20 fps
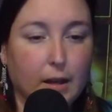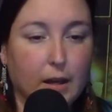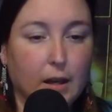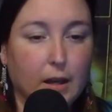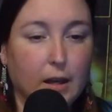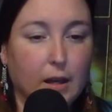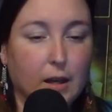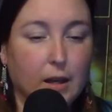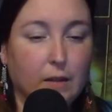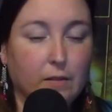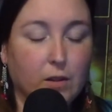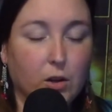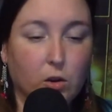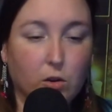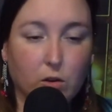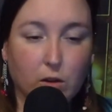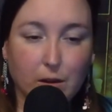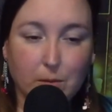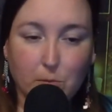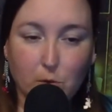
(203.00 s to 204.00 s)
In the
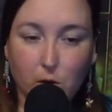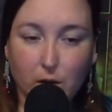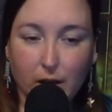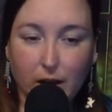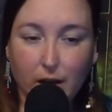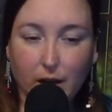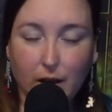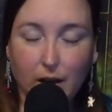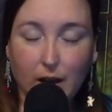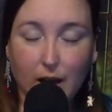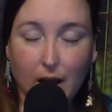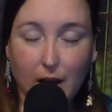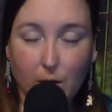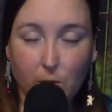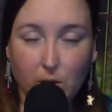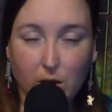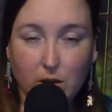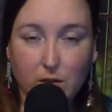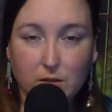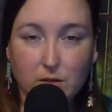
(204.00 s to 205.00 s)
early morning
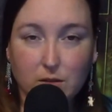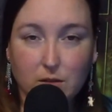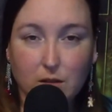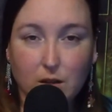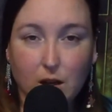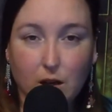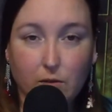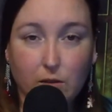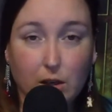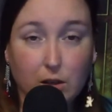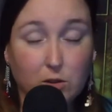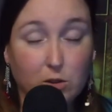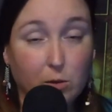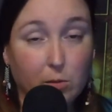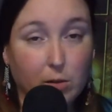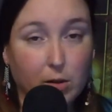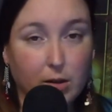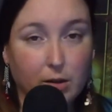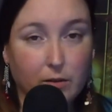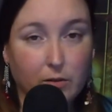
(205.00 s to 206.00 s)
hours of
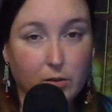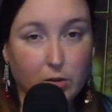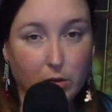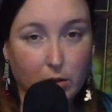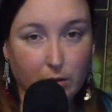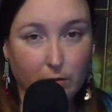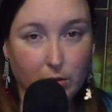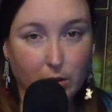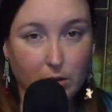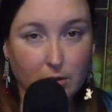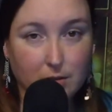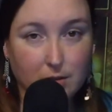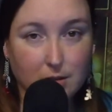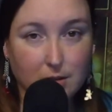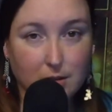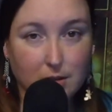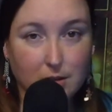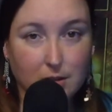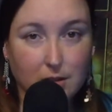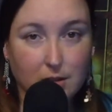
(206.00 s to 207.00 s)
October 31st,
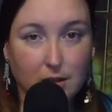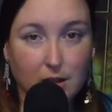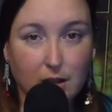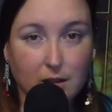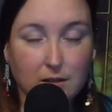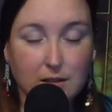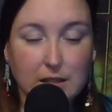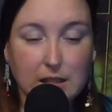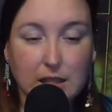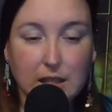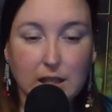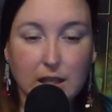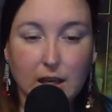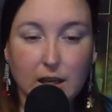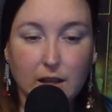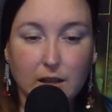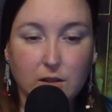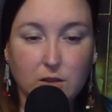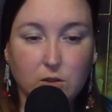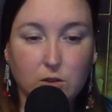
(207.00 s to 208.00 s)

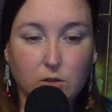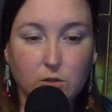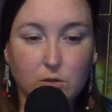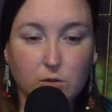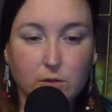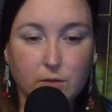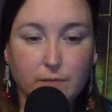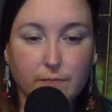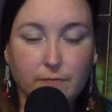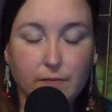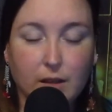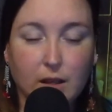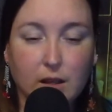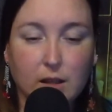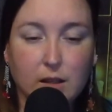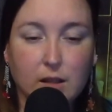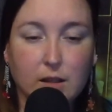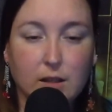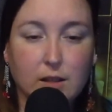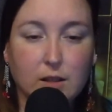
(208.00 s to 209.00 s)
1982,
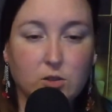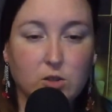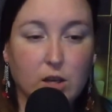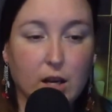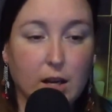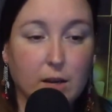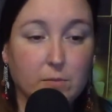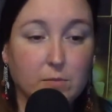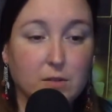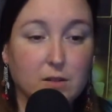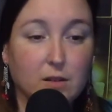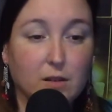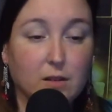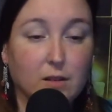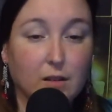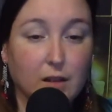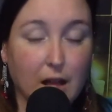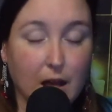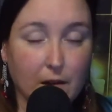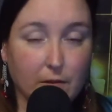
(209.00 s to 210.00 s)
James
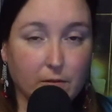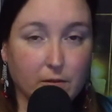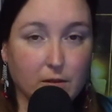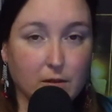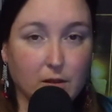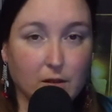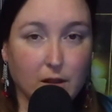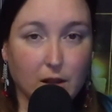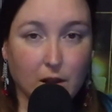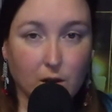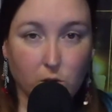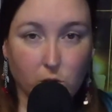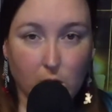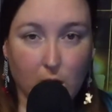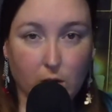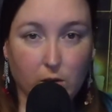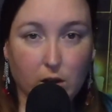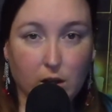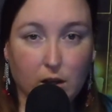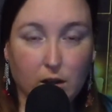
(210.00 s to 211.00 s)
left the
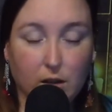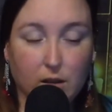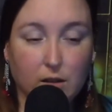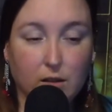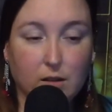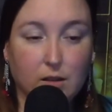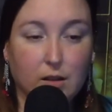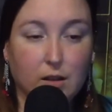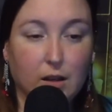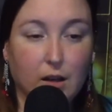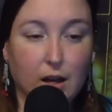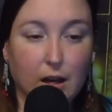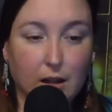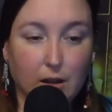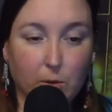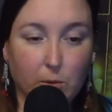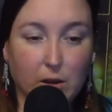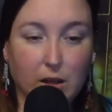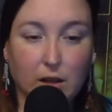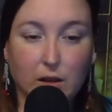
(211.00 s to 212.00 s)
crowded
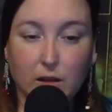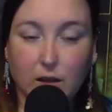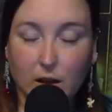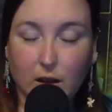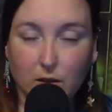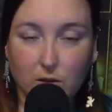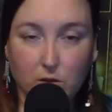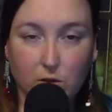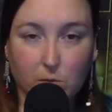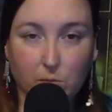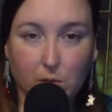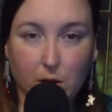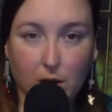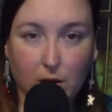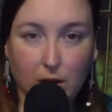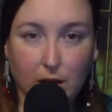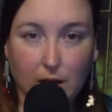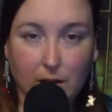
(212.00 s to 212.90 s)
Halloween costume party.